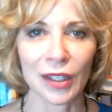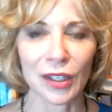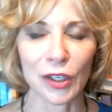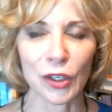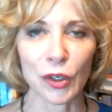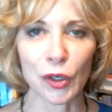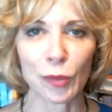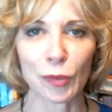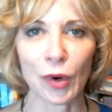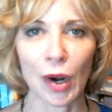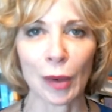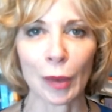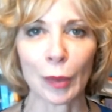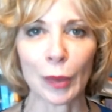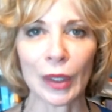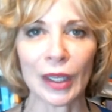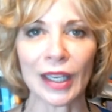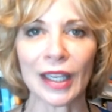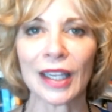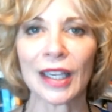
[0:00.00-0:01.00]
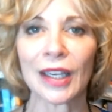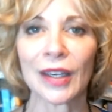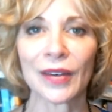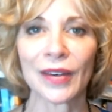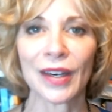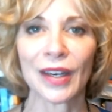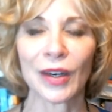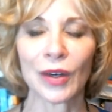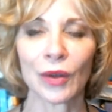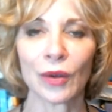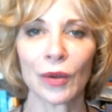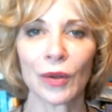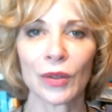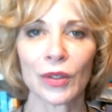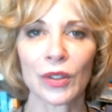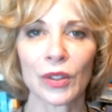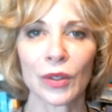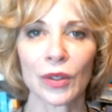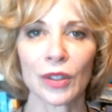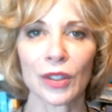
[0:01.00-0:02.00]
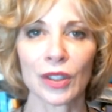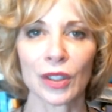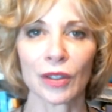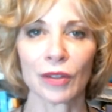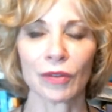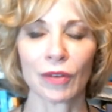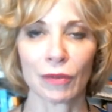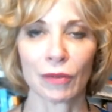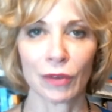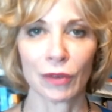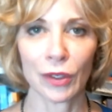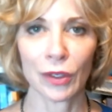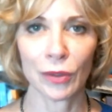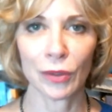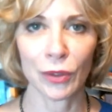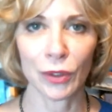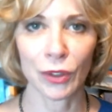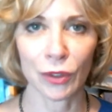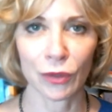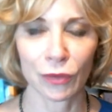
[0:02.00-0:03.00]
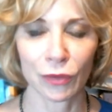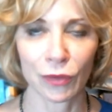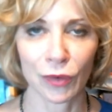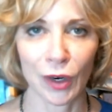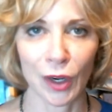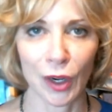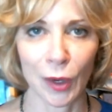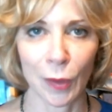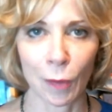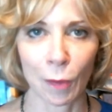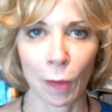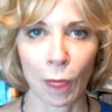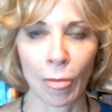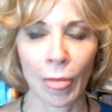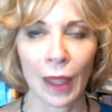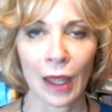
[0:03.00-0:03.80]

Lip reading: you're probably hearing all sorts of views from